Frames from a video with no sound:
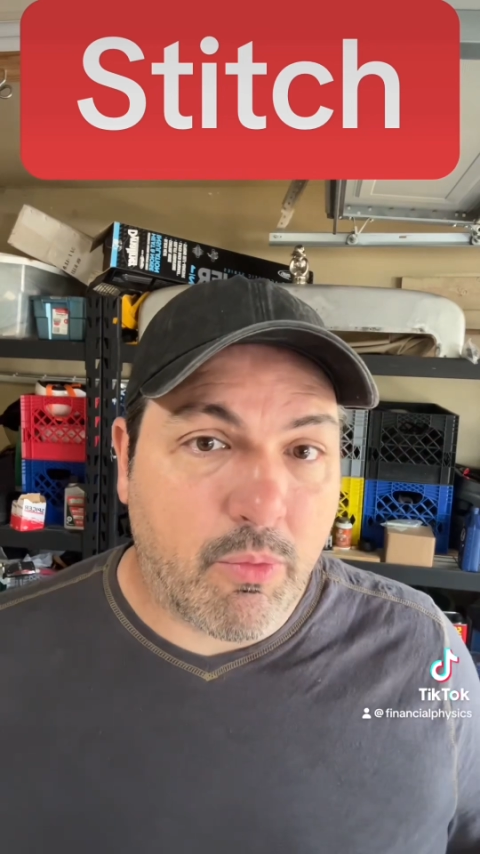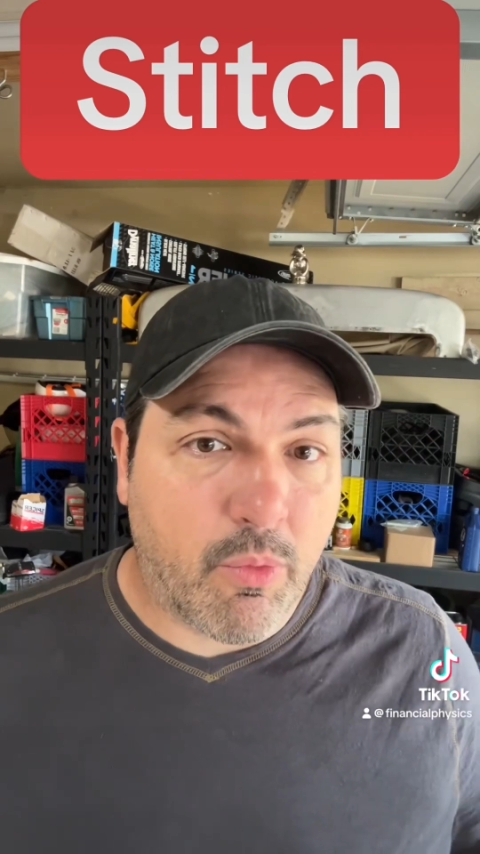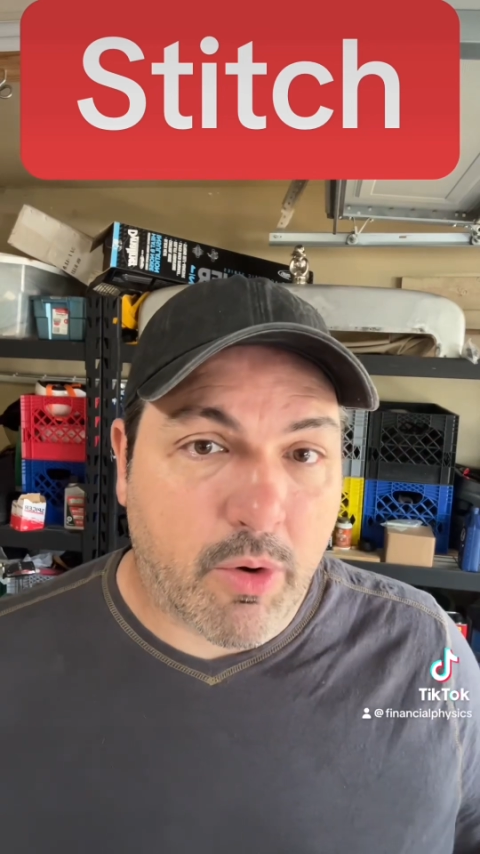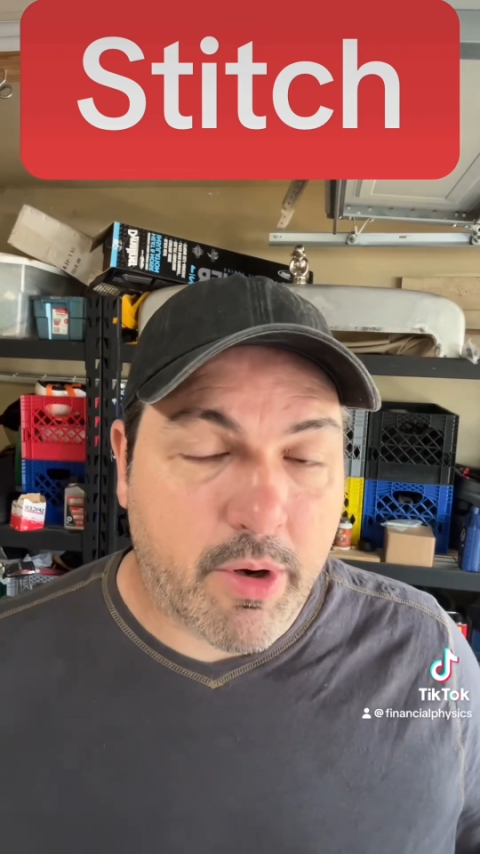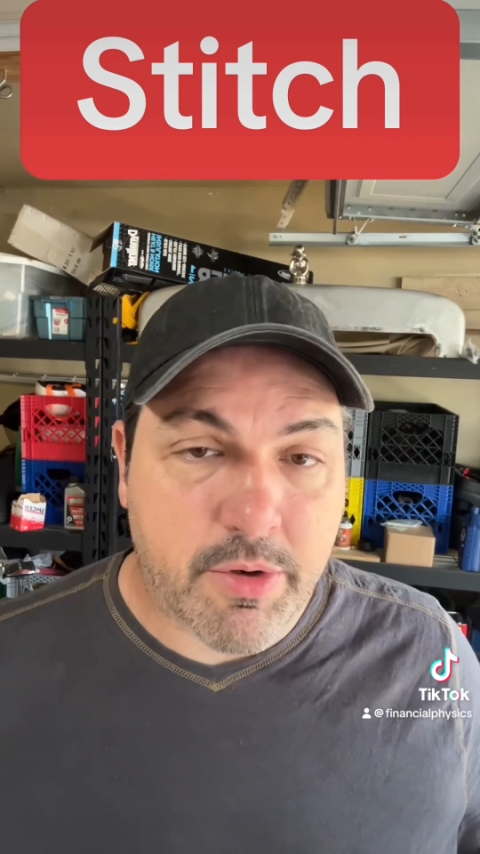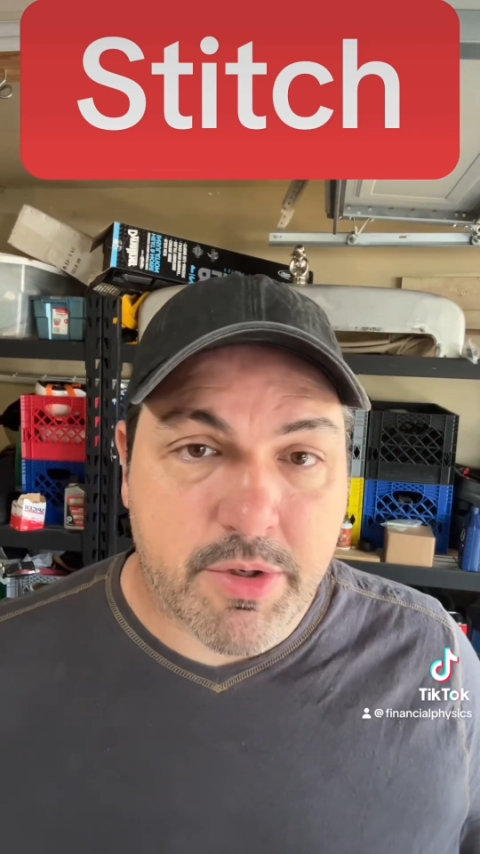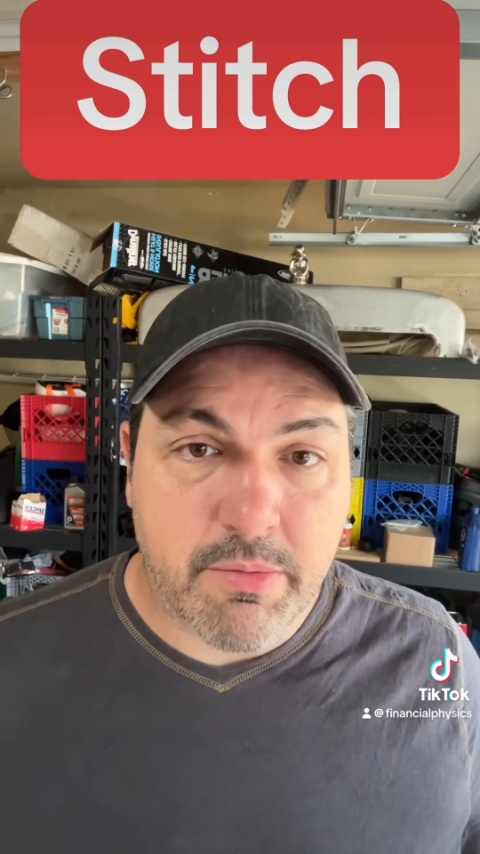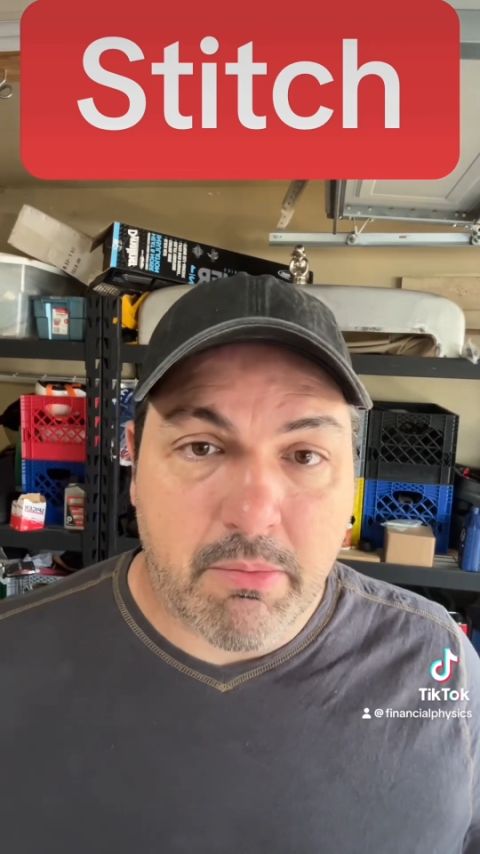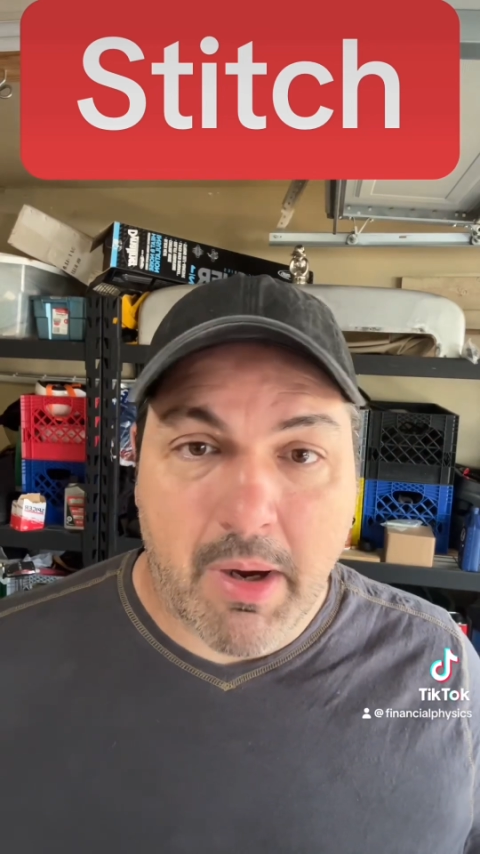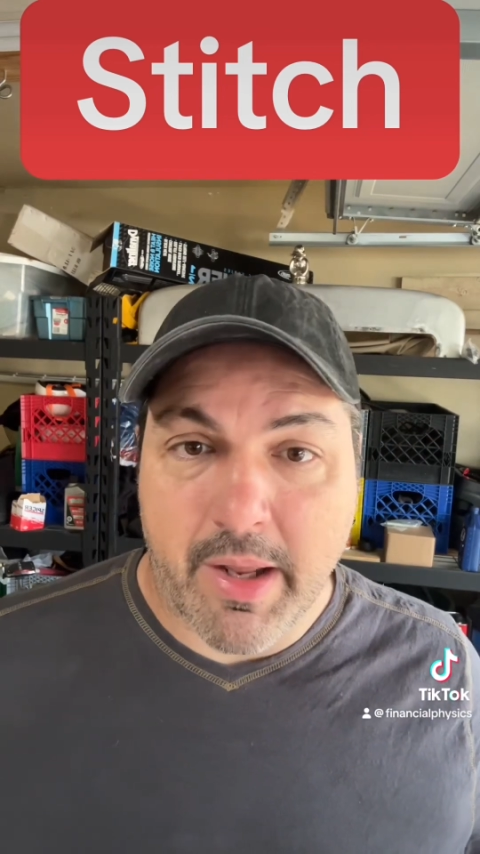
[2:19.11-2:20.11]
where there's
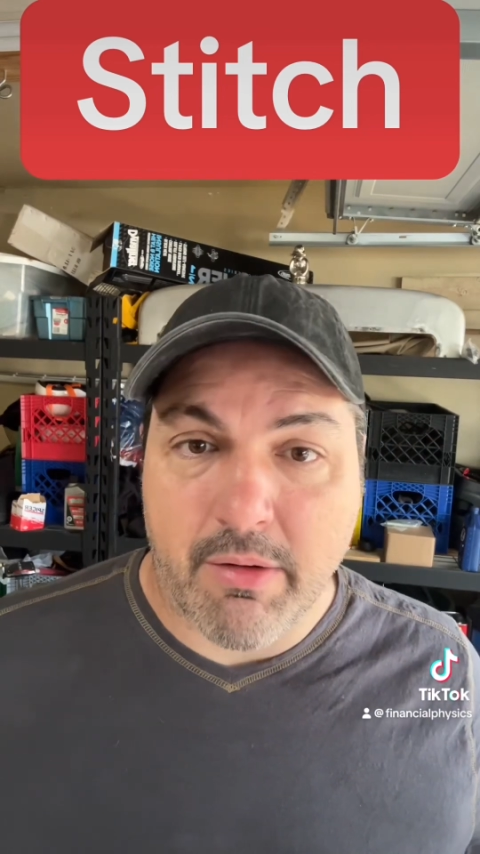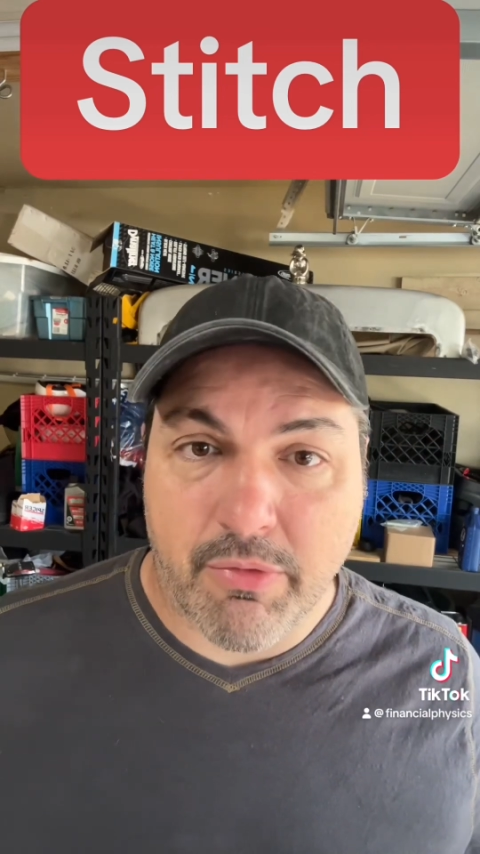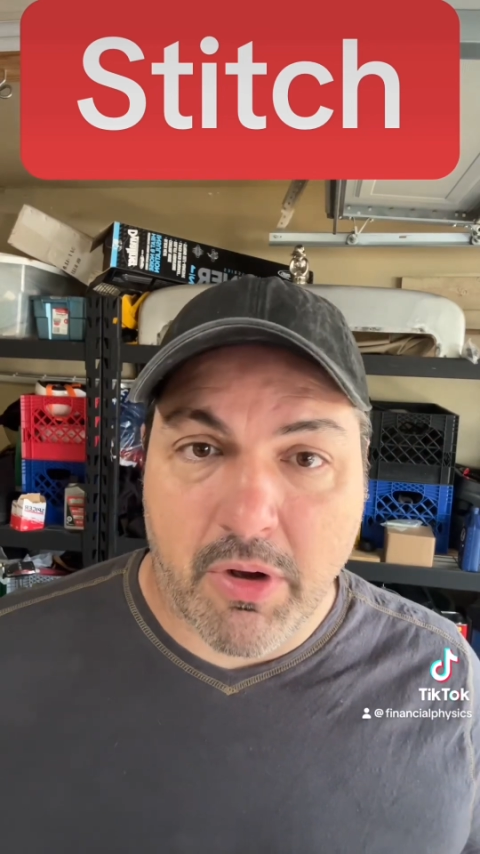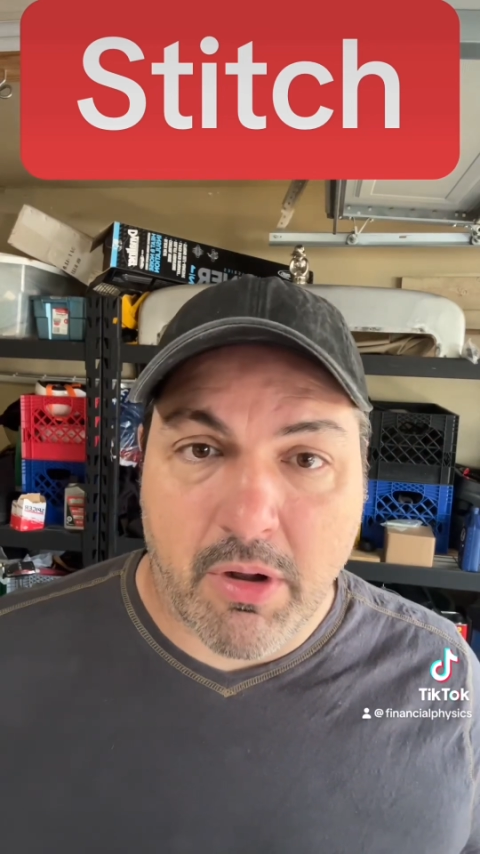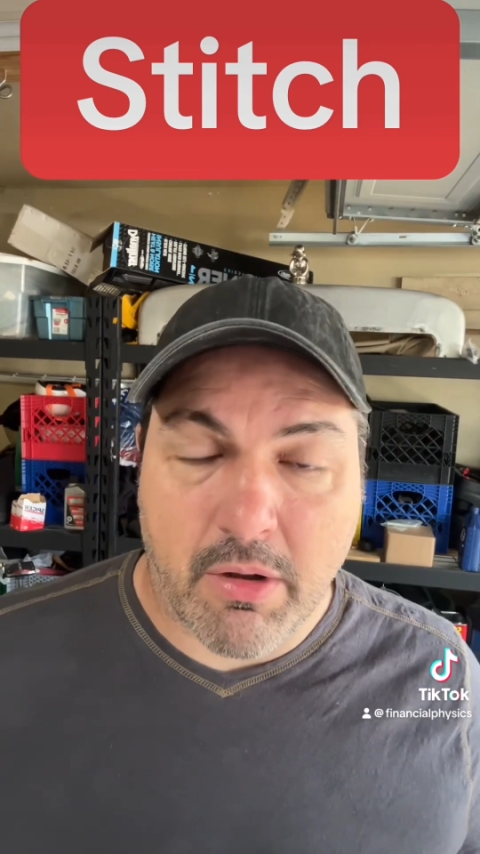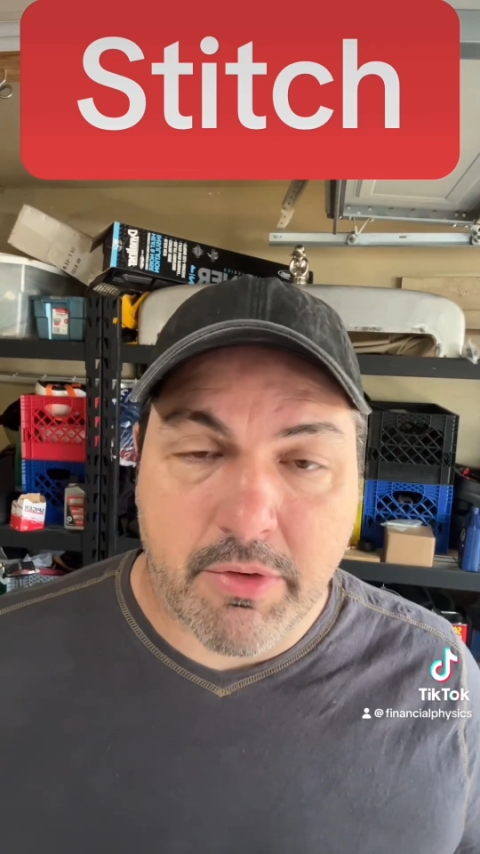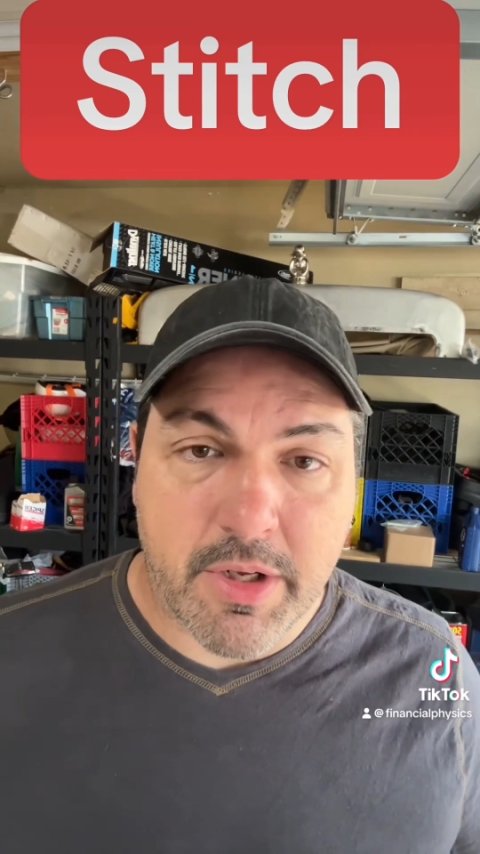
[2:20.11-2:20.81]
money involved.